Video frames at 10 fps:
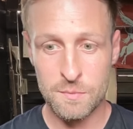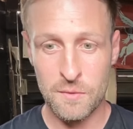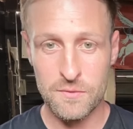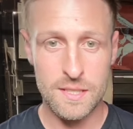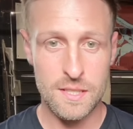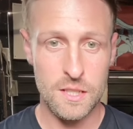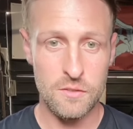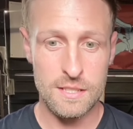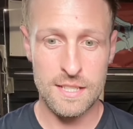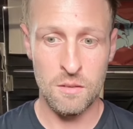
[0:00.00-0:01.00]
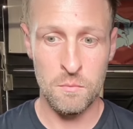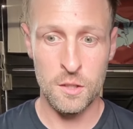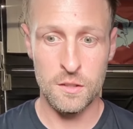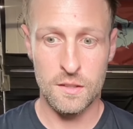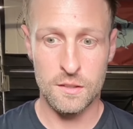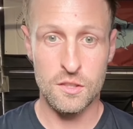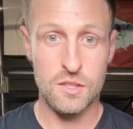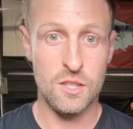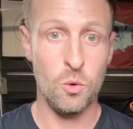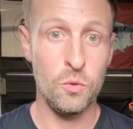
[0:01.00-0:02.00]
months into your settlement, you're
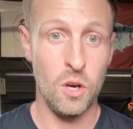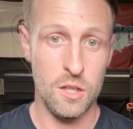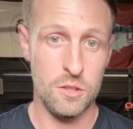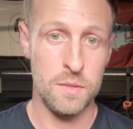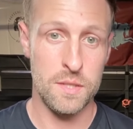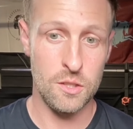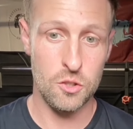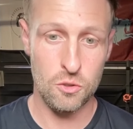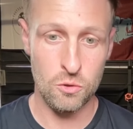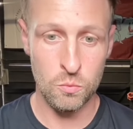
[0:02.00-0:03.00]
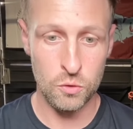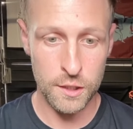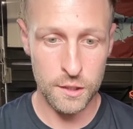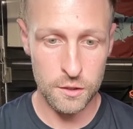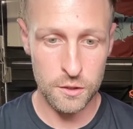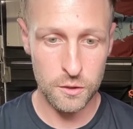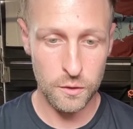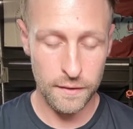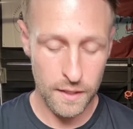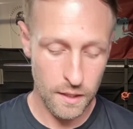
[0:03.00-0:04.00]
still not 100% sure on what you're going to do
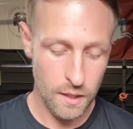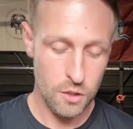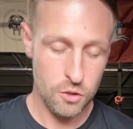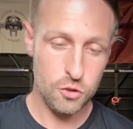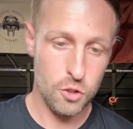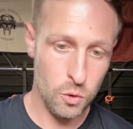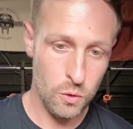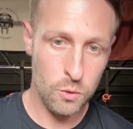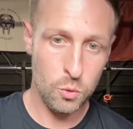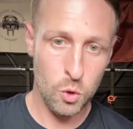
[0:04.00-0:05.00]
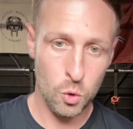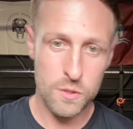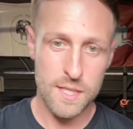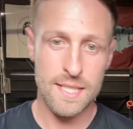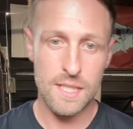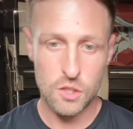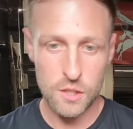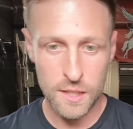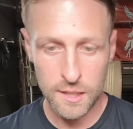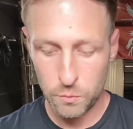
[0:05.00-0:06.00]
do little courses each
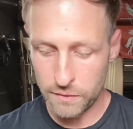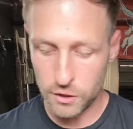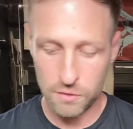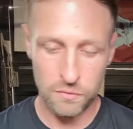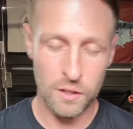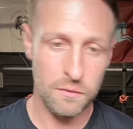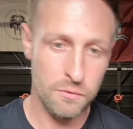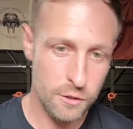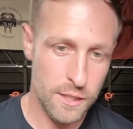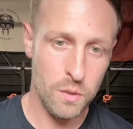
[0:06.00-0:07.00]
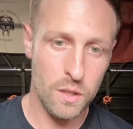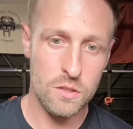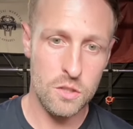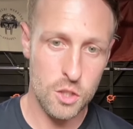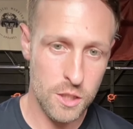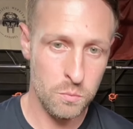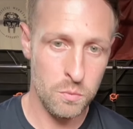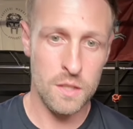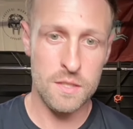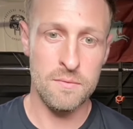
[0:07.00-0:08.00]
year, whether you can find free ones, cheap
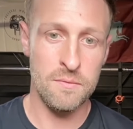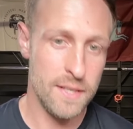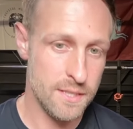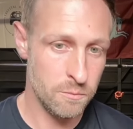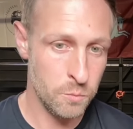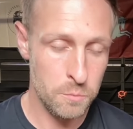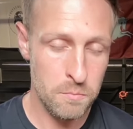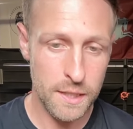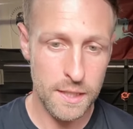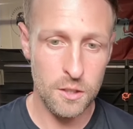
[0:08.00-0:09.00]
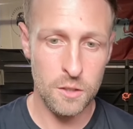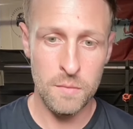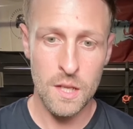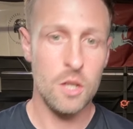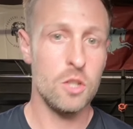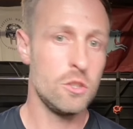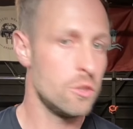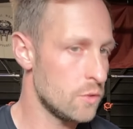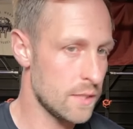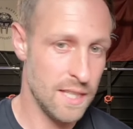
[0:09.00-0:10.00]
ones, invest some good money in them,
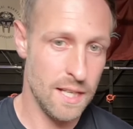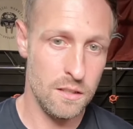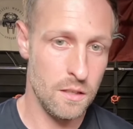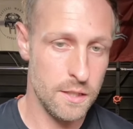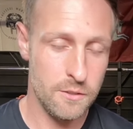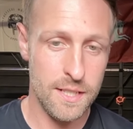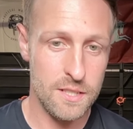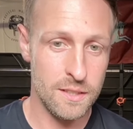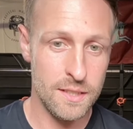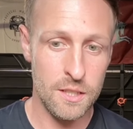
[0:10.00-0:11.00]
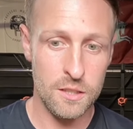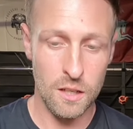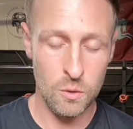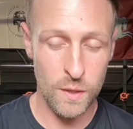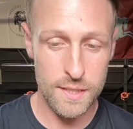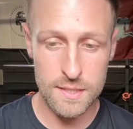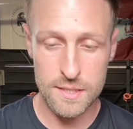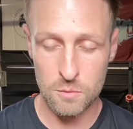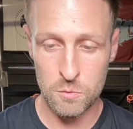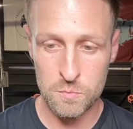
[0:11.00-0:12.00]
use the Standard Learning Credits. I didn't, I wasted
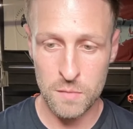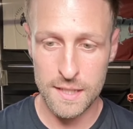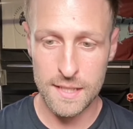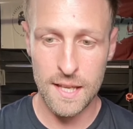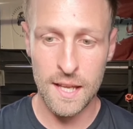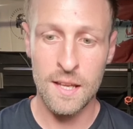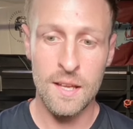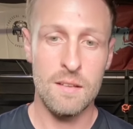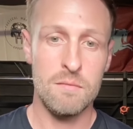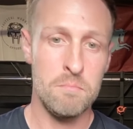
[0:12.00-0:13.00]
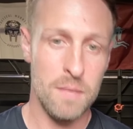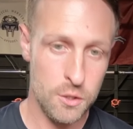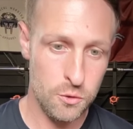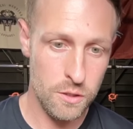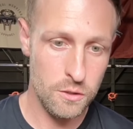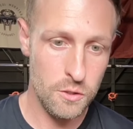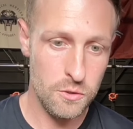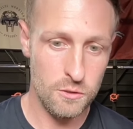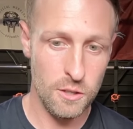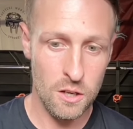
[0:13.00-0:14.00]
so much money there. Make sure you use
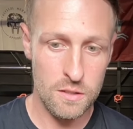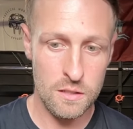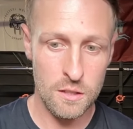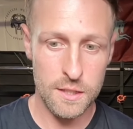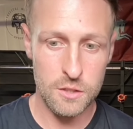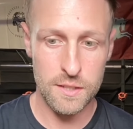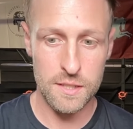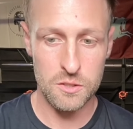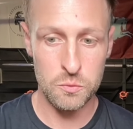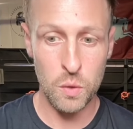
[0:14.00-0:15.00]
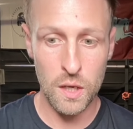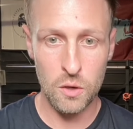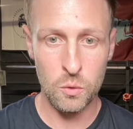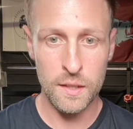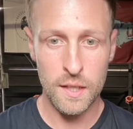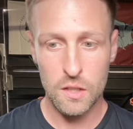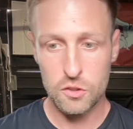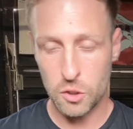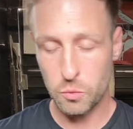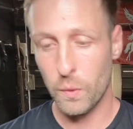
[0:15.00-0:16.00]
your enhanced learning credits as well,
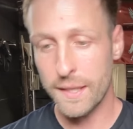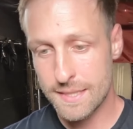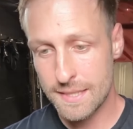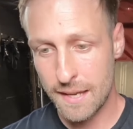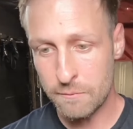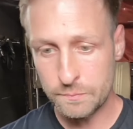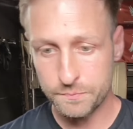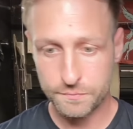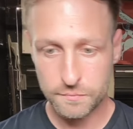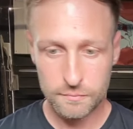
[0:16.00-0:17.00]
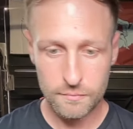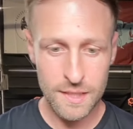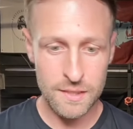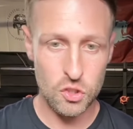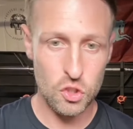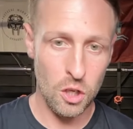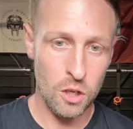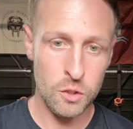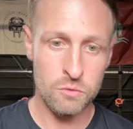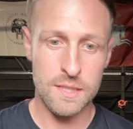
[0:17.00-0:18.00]
don't waste them. And start
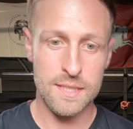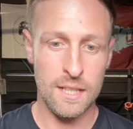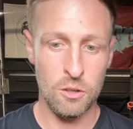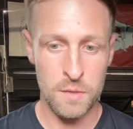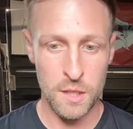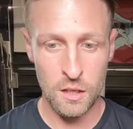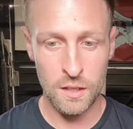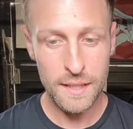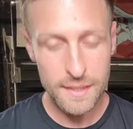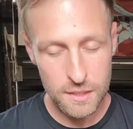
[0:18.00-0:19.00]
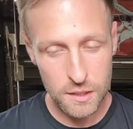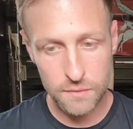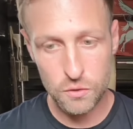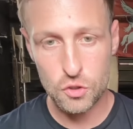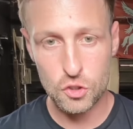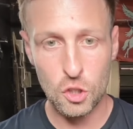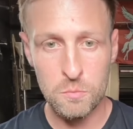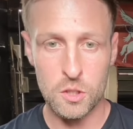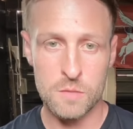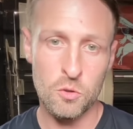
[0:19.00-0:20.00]
your resettlement early. It's going to give you so
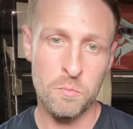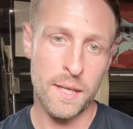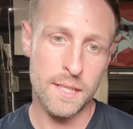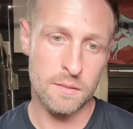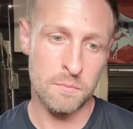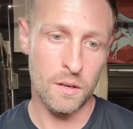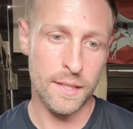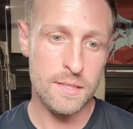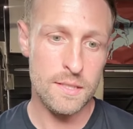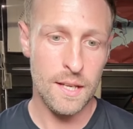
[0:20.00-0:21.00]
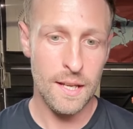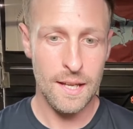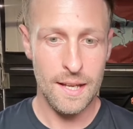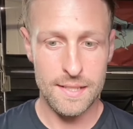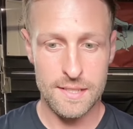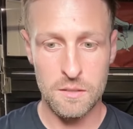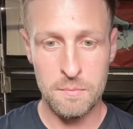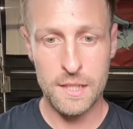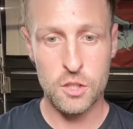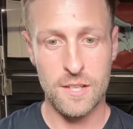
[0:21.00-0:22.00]
much more peace of mind and it's going to
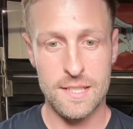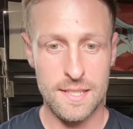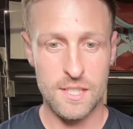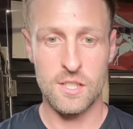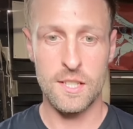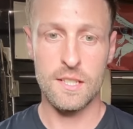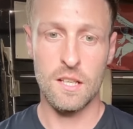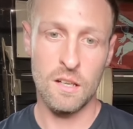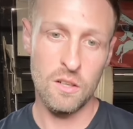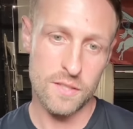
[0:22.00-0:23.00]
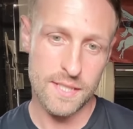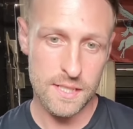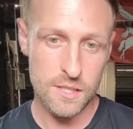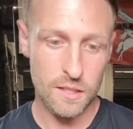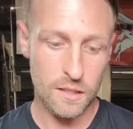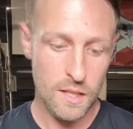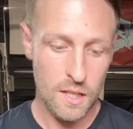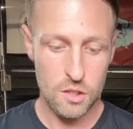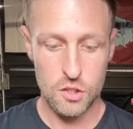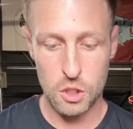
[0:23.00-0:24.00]
make transitioning a lot easier.
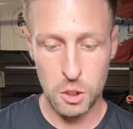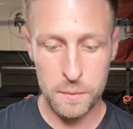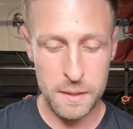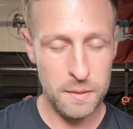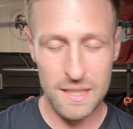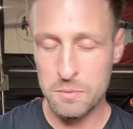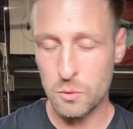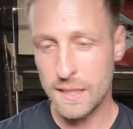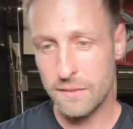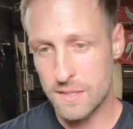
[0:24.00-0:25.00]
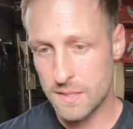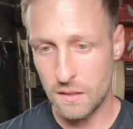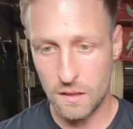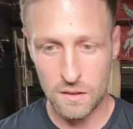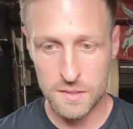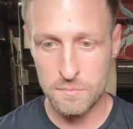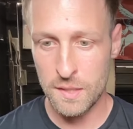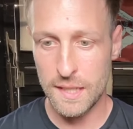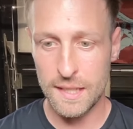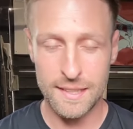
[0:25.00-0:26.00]
So many people leave it to the last
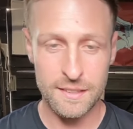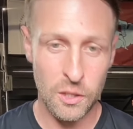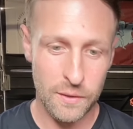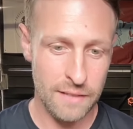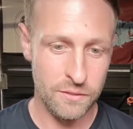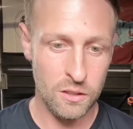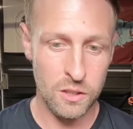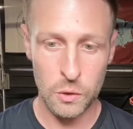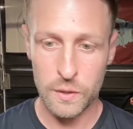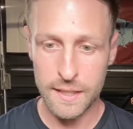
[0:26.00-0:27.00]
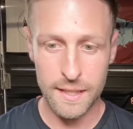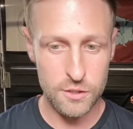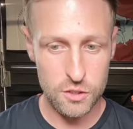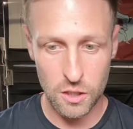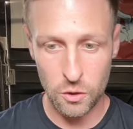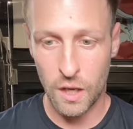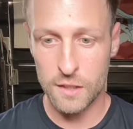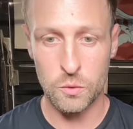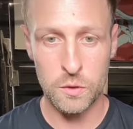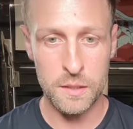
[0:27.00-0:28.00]
minute, they don't have a clue, and then they just go, I
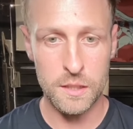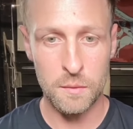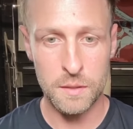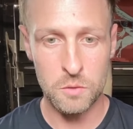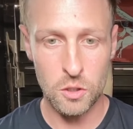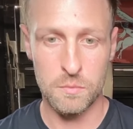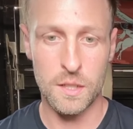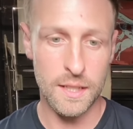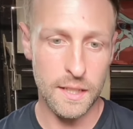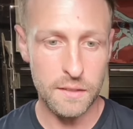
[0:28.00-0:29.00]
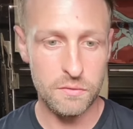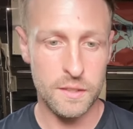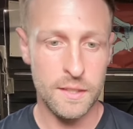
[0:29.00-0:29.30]
don't want to be in the army anymore, I'm going to leave.